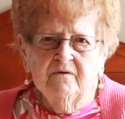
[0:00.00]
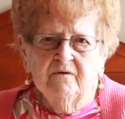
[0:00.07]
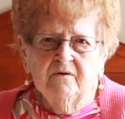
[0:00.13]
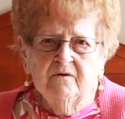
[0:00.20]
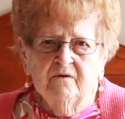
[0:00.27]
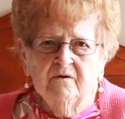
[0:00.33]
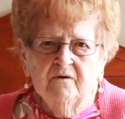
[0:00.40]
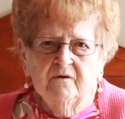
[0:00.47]
It's
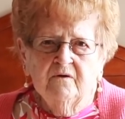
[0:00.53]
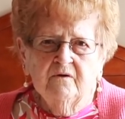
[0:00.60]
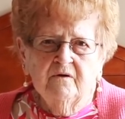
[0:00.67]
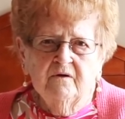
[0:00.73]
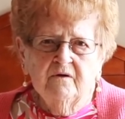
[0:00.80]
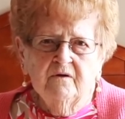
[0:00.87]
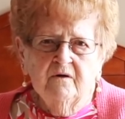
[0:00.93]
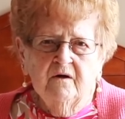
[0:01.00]
a
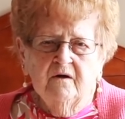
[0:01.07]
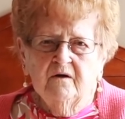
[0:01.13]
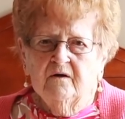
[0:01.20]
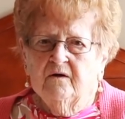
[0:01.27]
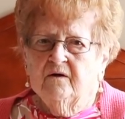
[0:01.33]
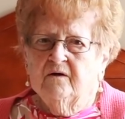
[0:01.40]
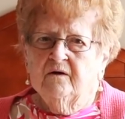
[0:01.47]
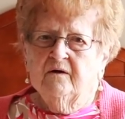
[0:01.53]
surprise.
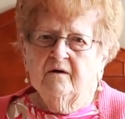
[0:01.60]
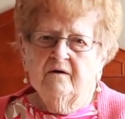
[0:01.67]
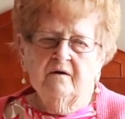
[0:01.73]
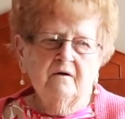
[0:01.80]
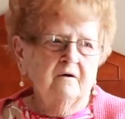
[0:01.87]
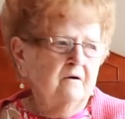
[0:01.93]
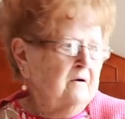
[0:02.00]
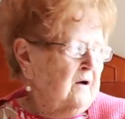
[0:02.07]

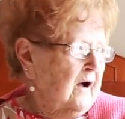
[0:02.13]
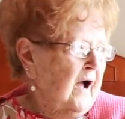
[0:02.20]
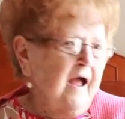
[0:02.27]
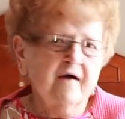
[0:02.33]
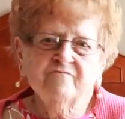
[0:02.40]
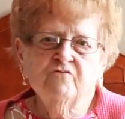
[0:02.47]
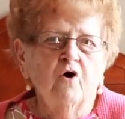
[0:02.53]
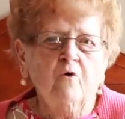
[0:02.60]
I
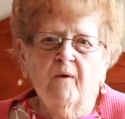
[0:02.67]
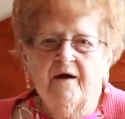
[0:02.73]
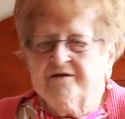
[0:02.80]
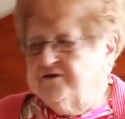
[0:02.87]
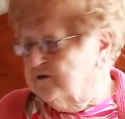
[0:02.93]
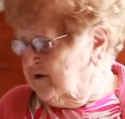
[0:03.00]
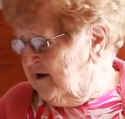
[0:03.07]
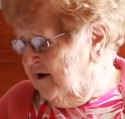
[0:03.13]
have no
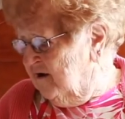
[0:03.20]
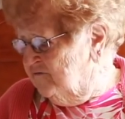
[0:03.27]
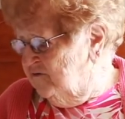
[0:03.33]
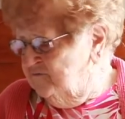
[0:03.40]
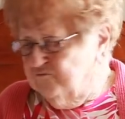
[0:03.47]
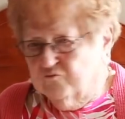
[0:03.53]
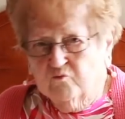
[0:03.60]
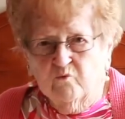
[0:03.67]
idea, Kev.
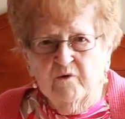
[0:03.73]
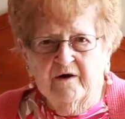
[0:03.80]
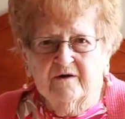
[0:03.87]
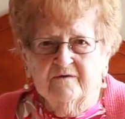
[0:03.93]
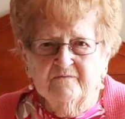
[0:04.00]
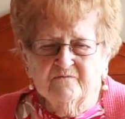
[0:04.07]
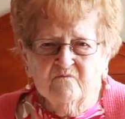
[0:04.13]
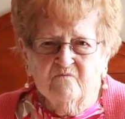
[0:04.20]

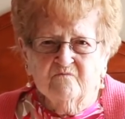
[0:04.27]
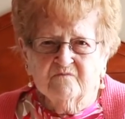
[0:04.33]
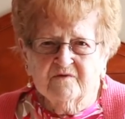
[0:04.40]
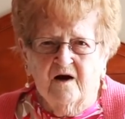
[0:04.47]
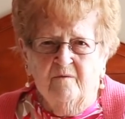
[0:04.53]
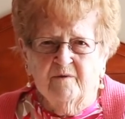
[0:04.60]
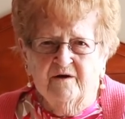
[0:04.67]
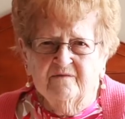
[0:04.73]
Where?
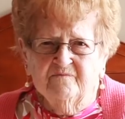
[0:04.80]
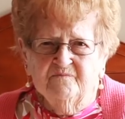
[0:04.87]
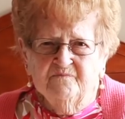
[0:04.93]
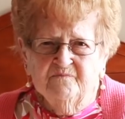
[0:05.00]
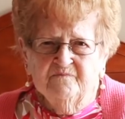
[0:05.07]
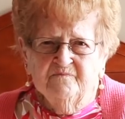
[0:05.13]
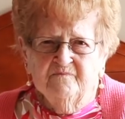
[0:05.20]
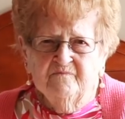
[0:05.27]
Tell me.
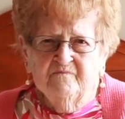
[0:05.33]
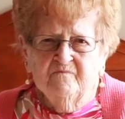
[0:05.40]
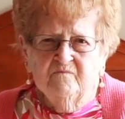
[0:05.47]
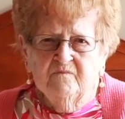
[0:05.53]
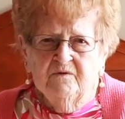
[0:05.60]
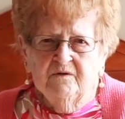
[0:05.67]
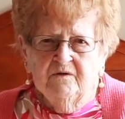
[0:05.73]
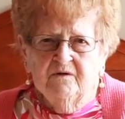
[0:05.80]
It's a
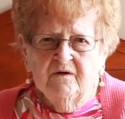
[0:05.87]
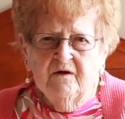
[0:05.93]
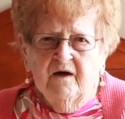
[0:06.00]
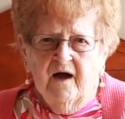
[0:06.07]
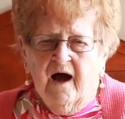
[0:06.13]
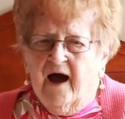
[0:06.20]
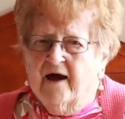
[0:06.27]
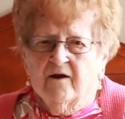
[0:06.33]

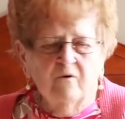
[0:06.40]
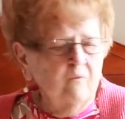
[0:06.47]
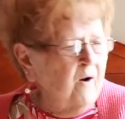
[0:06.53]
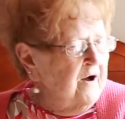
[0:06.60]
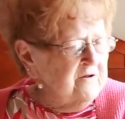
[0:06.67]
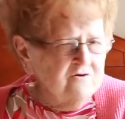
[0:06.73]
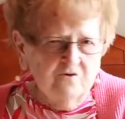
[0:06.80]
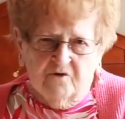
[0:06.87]
surprise. I don't
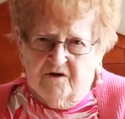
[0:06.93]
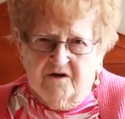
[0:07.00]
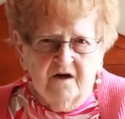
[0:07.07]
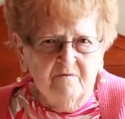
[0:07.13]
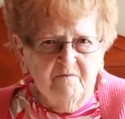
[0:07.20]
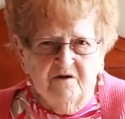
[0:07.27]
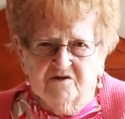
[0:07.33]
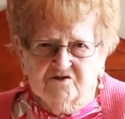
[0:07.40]
want you to
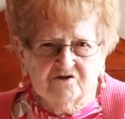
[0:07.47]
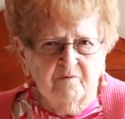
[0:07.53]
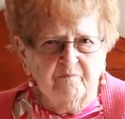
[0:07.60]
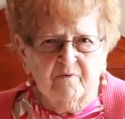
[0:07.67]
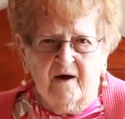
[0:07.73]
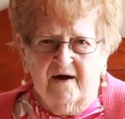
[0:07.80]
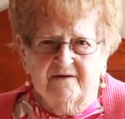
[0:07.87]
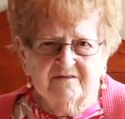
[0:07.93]
give me a
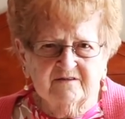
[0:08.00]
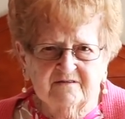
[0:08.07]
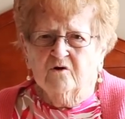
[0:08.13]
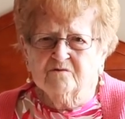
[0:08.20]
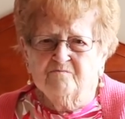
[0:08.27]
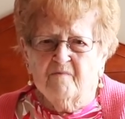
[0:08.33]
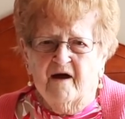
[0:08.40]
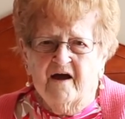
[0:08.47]
surprise. Oh,
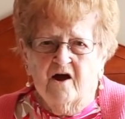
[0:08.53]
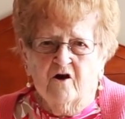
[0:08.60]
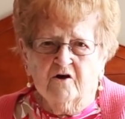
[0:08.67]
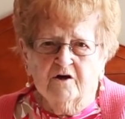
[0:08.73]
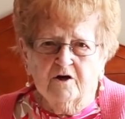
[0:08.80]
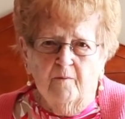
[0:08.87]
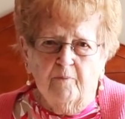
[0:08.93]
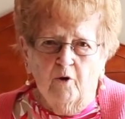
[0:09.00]
is my hair
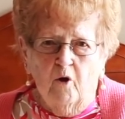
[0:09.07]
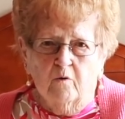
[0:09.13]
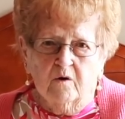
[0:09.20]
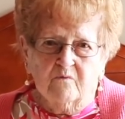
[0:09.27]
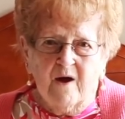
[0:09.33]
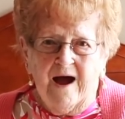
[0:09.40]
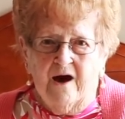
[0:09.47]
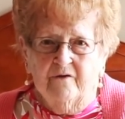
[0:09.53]
gonna blow
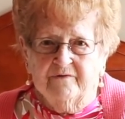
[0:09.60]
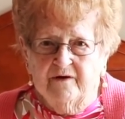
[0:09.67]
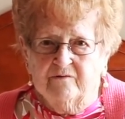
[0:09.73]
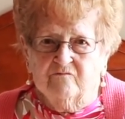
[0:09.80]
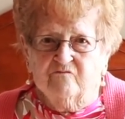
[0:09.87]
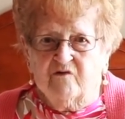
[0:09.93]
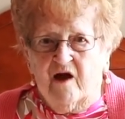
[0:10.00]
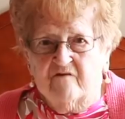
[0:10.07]
around
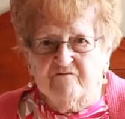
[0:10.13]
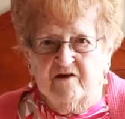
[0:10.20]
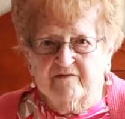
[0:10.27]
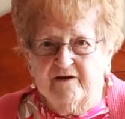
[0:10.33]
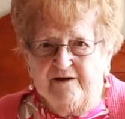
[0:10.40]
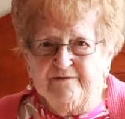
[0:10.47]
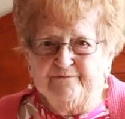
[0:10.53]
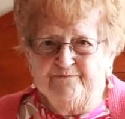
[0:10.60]
and
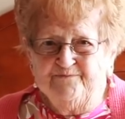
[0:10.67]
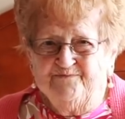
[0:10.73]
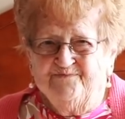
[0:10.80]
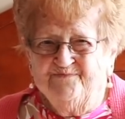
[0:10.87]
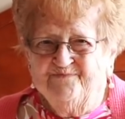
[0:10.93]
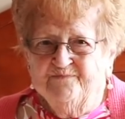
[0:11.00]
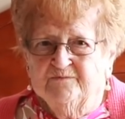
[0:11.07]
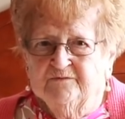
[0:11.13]
everything?
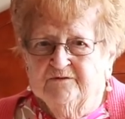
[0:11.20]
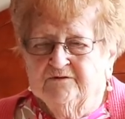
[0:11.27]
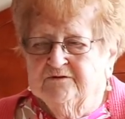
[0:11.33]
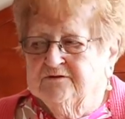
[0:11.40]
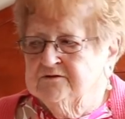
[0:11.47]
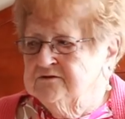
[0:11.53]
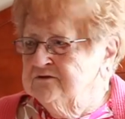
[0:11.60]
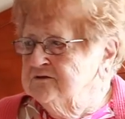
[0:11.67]
No.
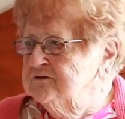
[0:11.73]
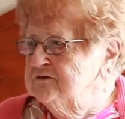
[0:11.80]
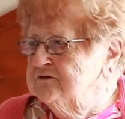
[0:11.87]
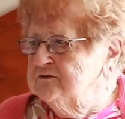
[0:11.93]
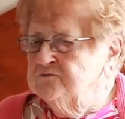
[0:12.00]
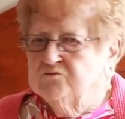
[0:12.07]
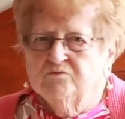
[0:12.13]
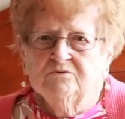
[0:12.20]

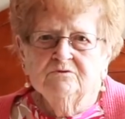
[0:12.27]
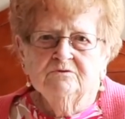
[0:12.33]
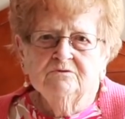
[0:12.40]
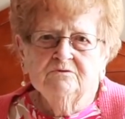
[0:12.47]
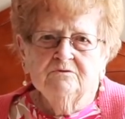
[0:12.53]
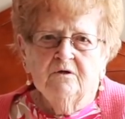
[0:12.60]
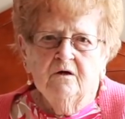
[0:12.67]
Actually, maybe.